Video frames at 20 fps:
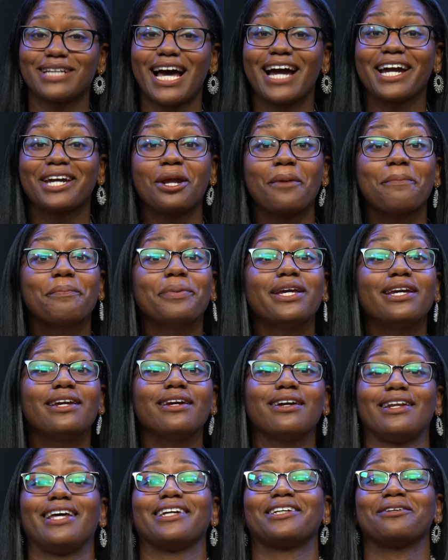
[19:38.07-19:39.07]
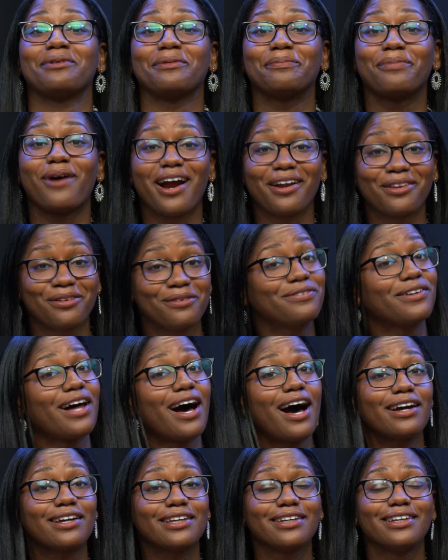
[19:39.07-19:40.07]
I can appear like I'm a part of the
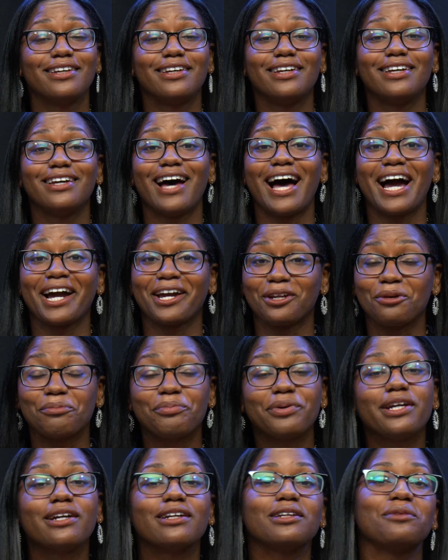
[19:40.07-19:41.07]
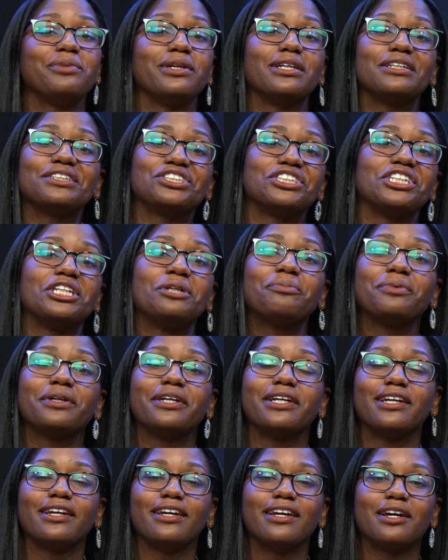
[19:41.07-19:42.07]
flock, I can appear to be a sheep,
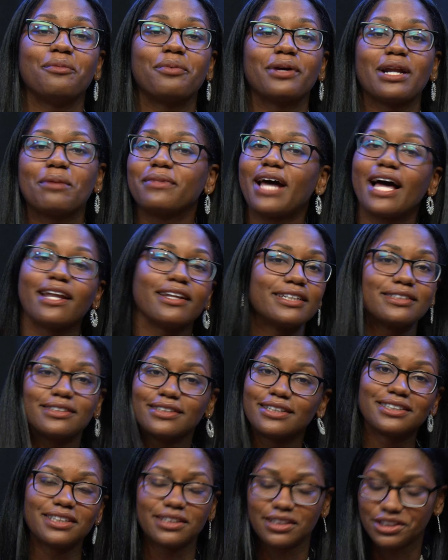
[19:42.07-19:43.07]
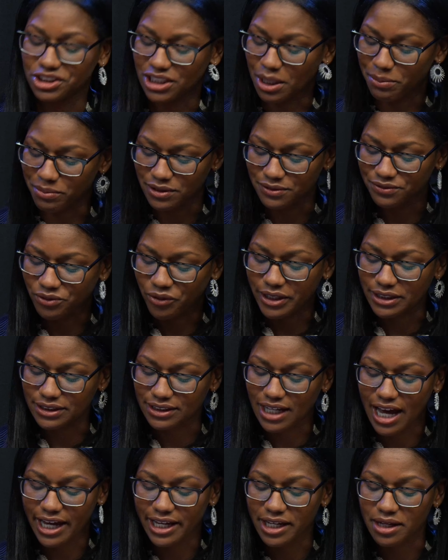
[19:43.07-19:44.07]
but I'm not listening to the shepherd's voice.
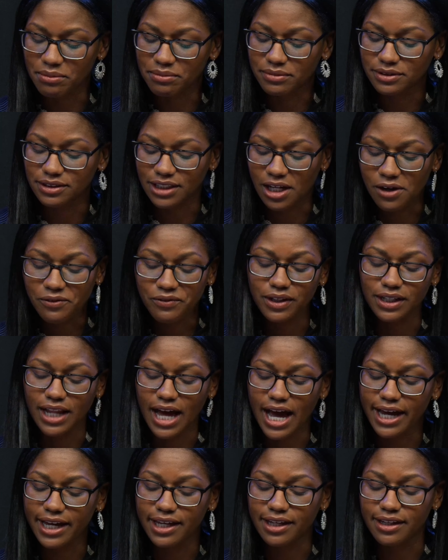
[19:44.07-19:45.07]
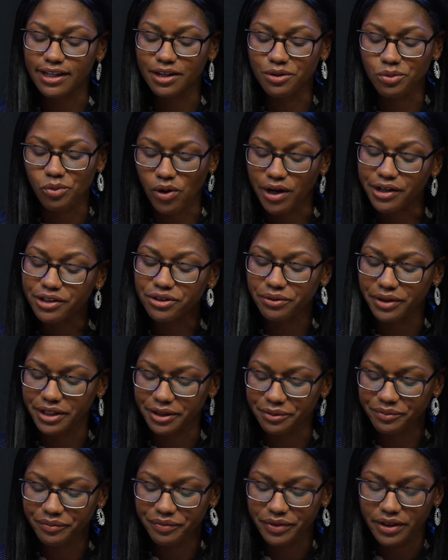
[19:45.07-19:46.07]
I am self reliant and
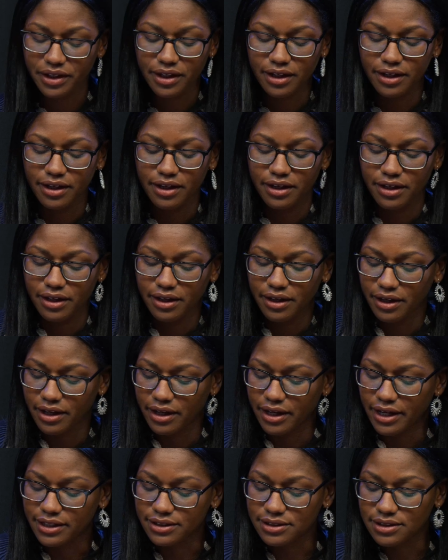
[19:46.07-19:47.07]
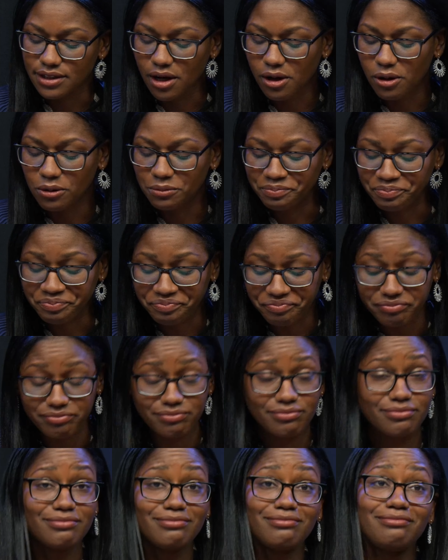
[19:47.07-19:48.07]
wandering. And so,
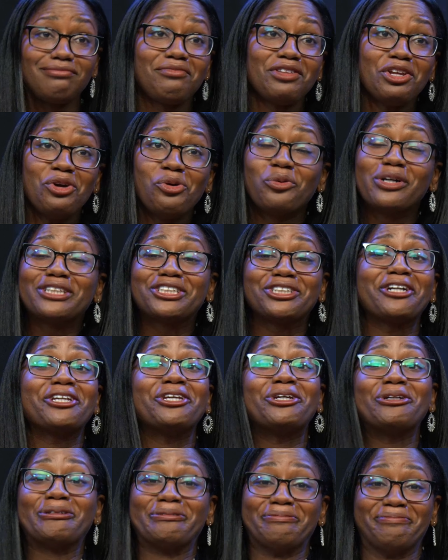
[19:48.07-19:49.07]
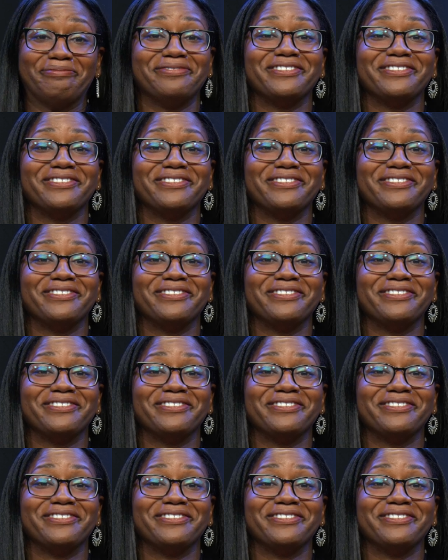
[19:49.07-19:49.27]
which are you?